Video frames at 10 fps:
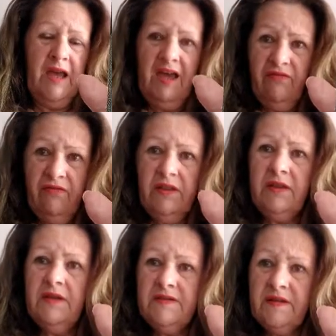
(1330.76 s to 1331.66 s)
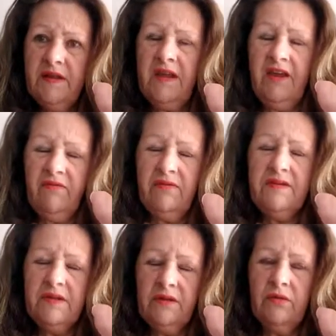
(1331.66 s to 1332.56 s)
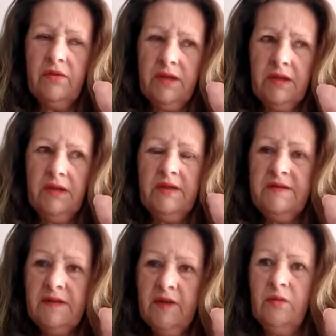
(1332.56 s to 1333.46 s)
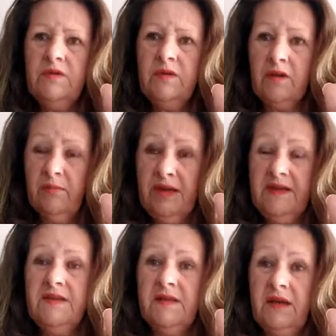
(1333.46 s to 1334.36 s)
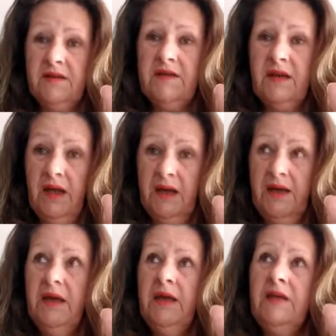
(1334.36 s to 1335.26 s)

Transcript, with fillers: Everything he said, every single thing that he said, was a complete and utter lie.